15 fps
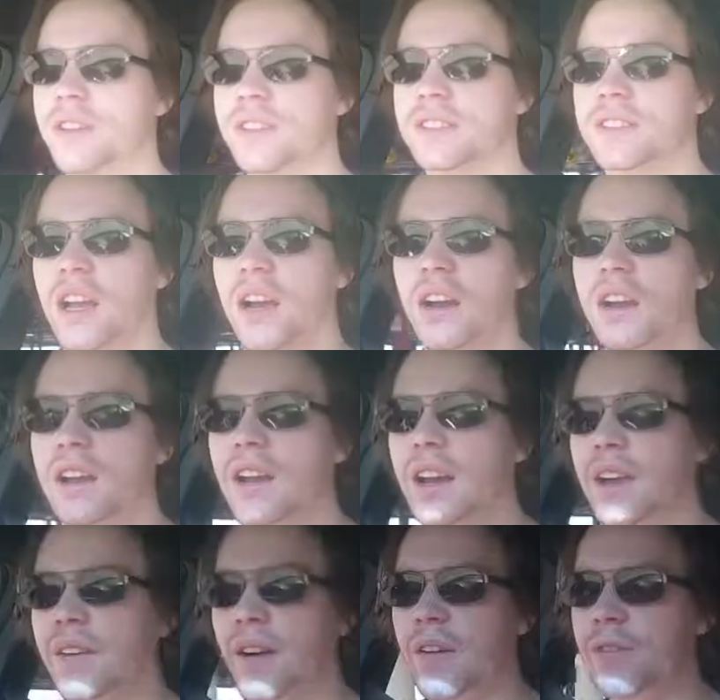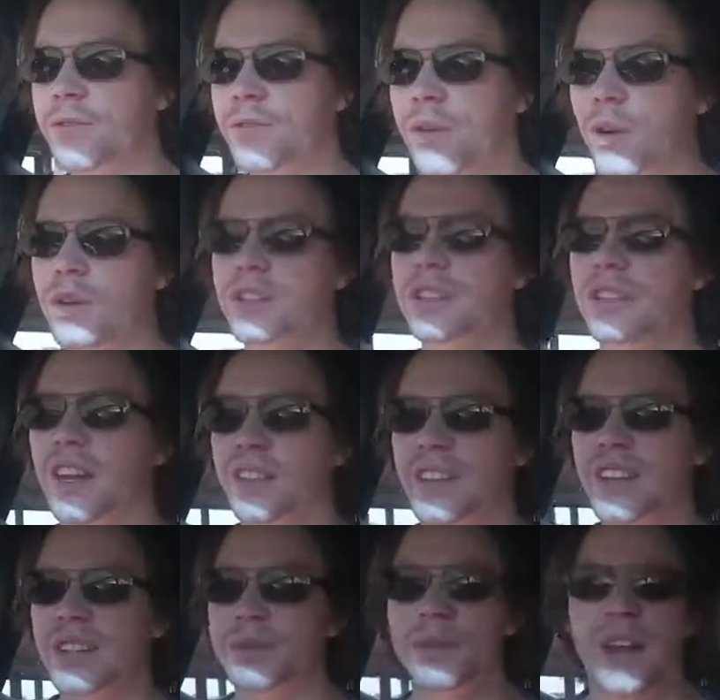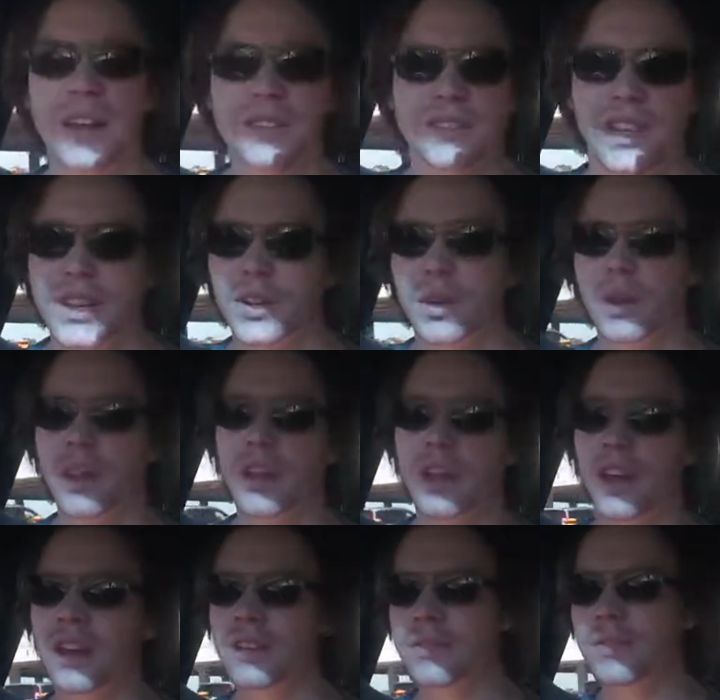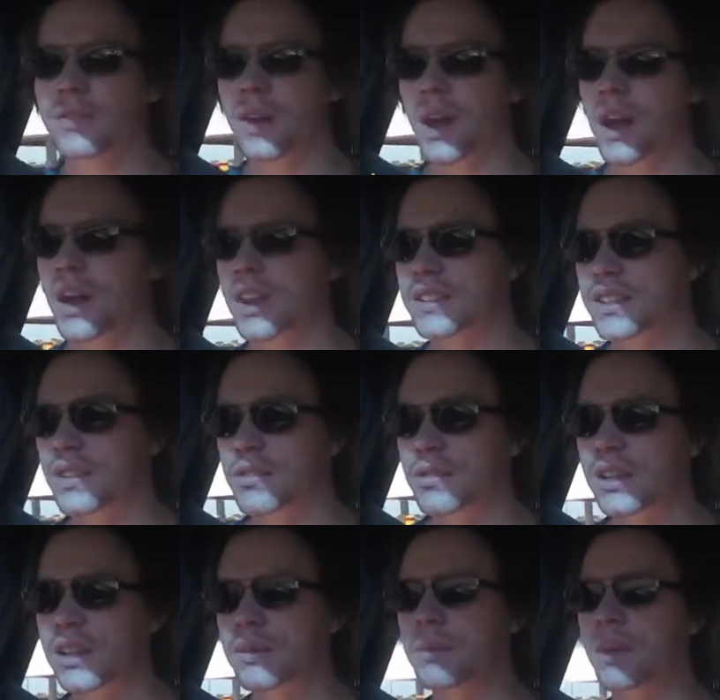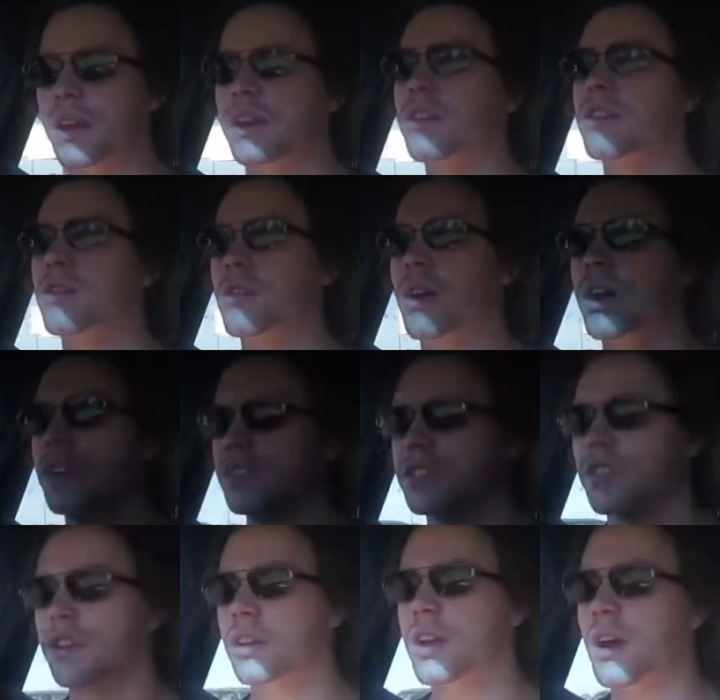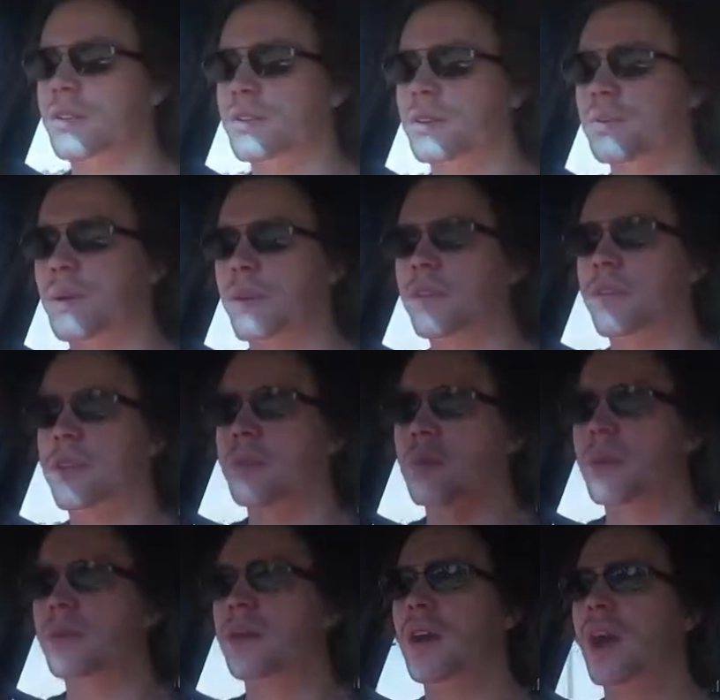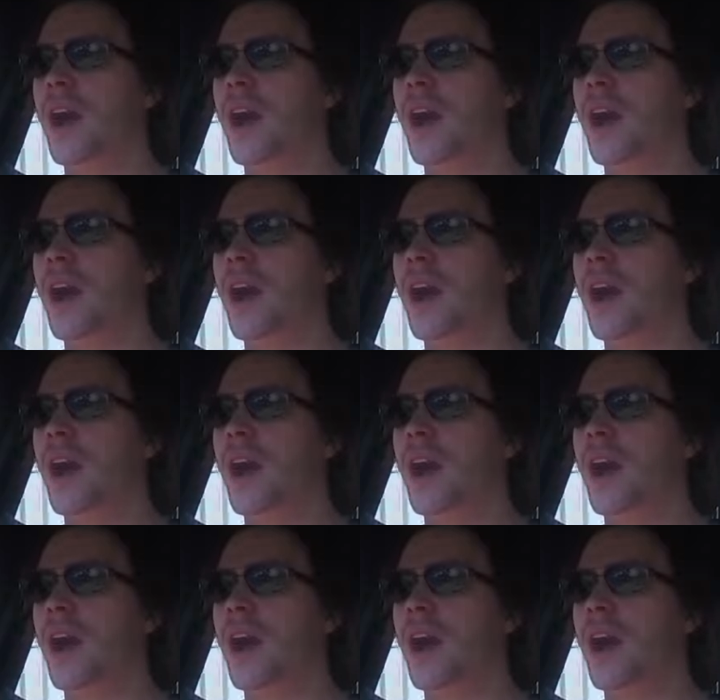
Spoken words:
this car, unfortunately, I think it's been outside all her life. It's never really been in a garage to look after the paint very well.